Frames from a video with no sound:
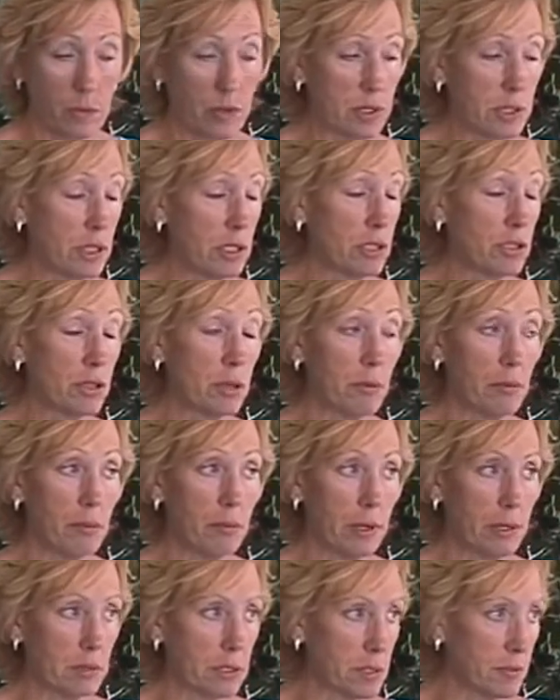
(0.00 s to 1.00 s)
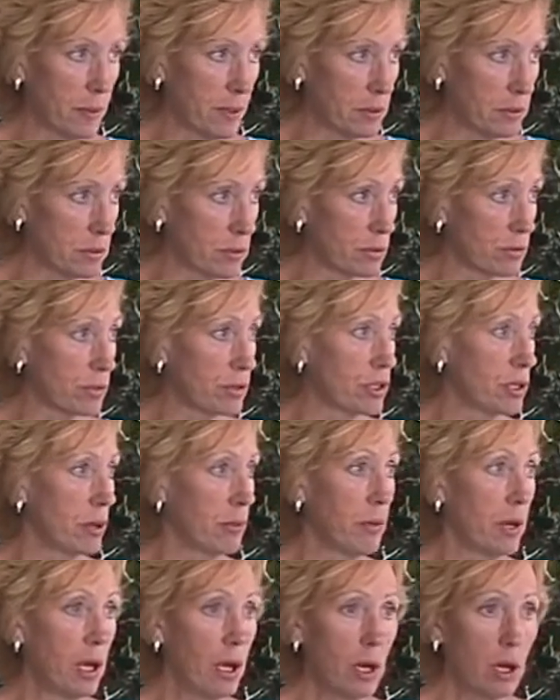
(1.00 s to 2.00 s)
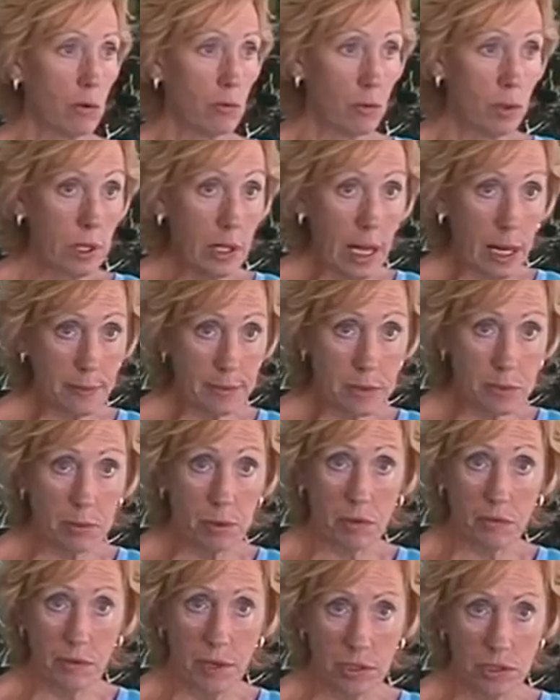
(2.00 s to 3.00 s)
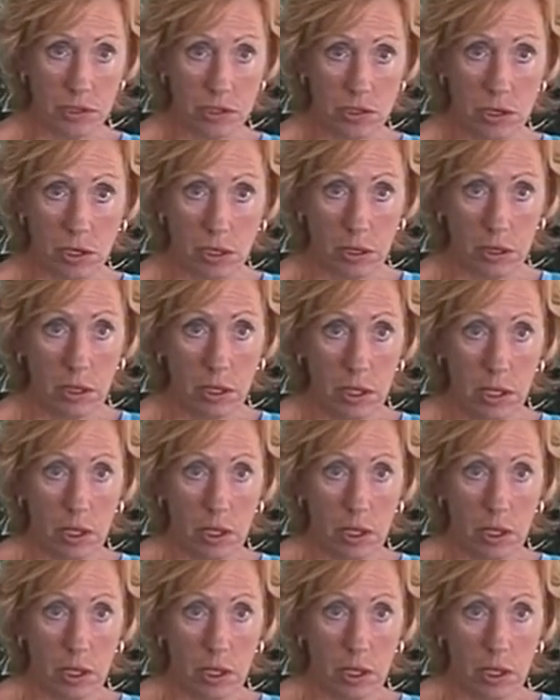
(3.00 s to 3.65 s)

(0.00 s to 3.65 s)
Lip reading: We teach them about sponsorship, relapse prevention,